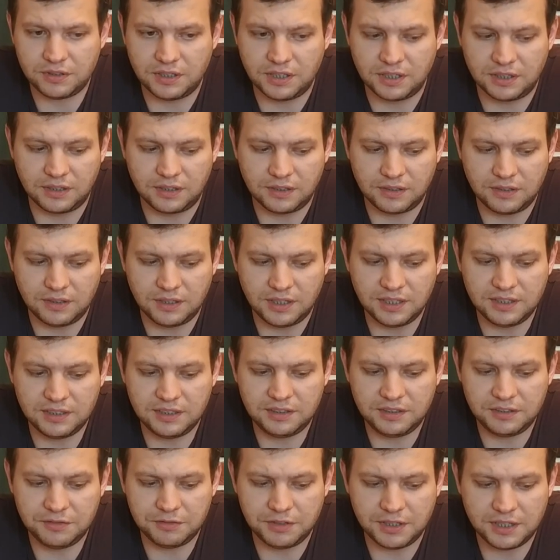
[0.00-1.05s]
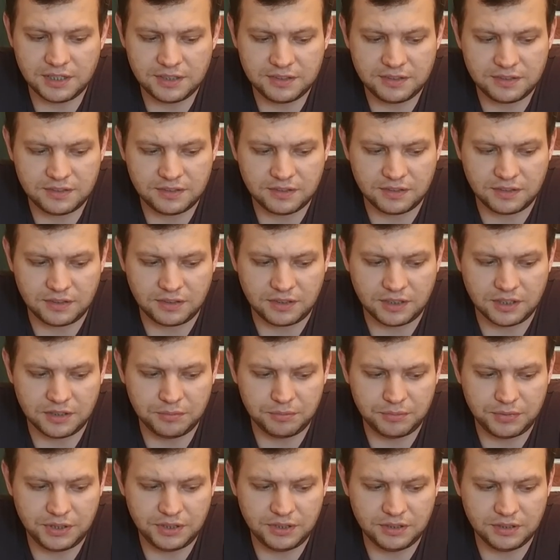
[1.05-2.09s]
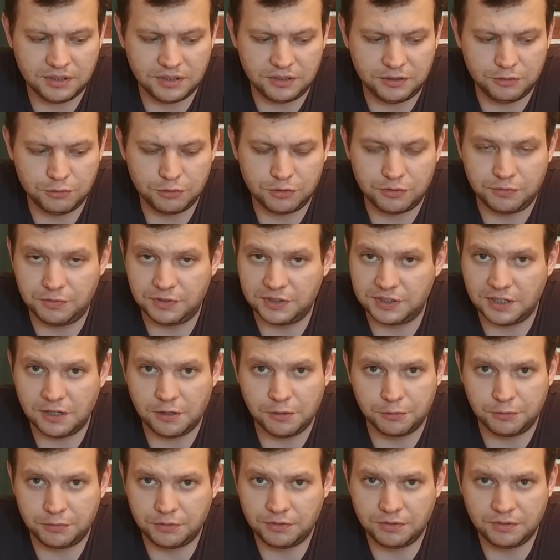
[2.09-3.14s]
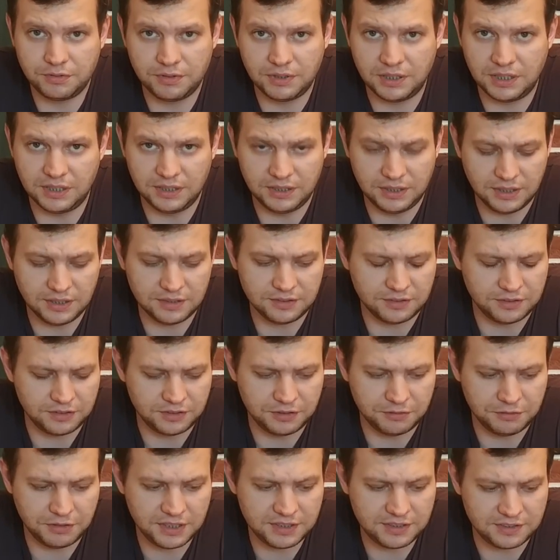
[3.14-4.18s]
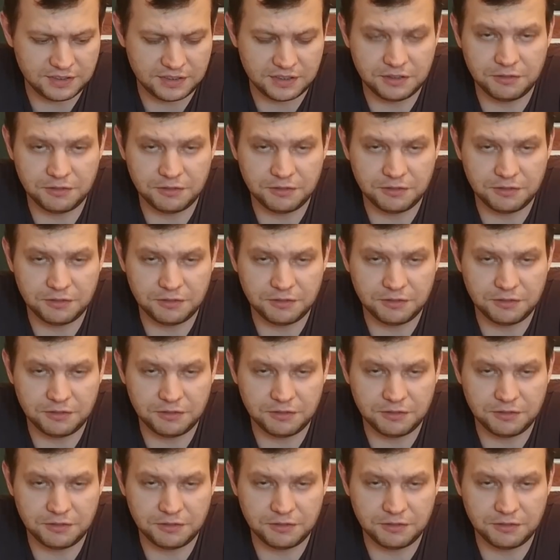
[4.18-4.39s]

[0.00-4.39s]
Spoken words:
and any device can be used without any other devices.